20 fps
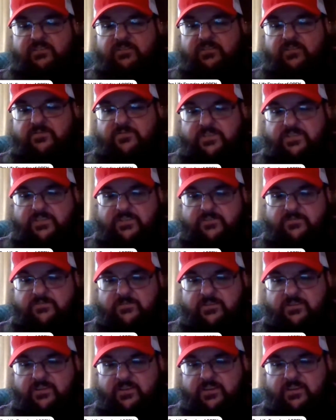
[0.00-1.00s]
we'll see if these
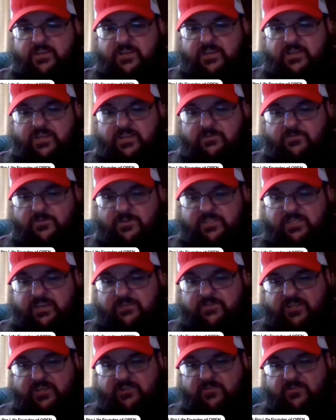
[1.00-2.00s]
are actually good or not. They actually
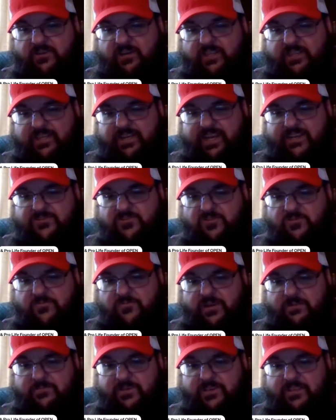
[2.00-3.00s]
remind me a little bit between
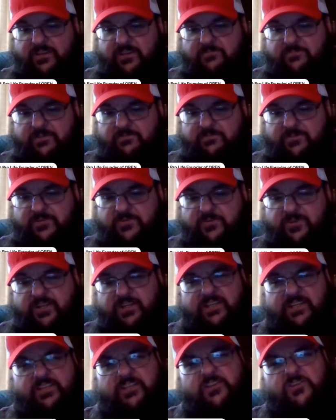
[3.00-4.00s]
tubes
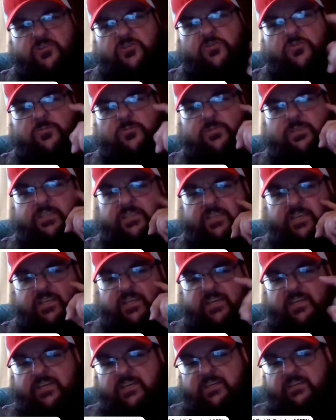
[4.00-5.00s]
and what
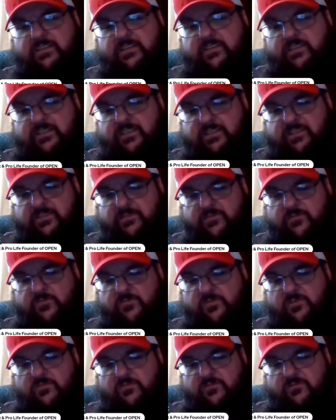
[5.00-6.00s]
would basically
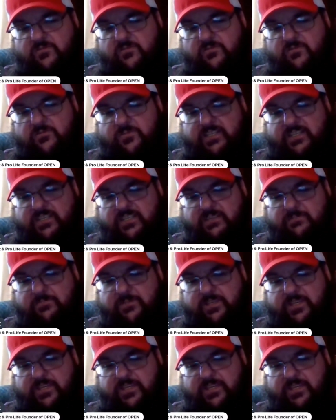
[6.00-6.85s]
be um,